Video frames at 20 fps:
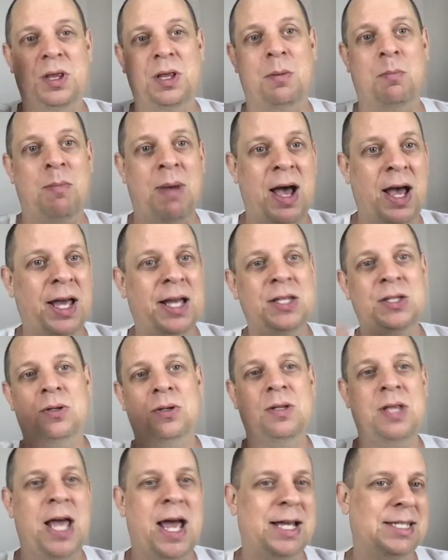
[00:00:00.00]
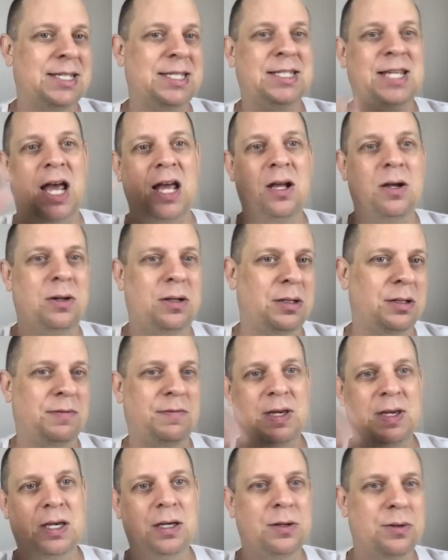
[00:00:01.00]
the mind's on that cycle
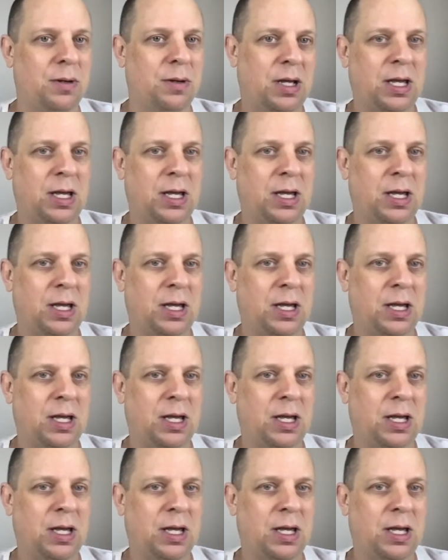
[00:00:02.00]
of guilt,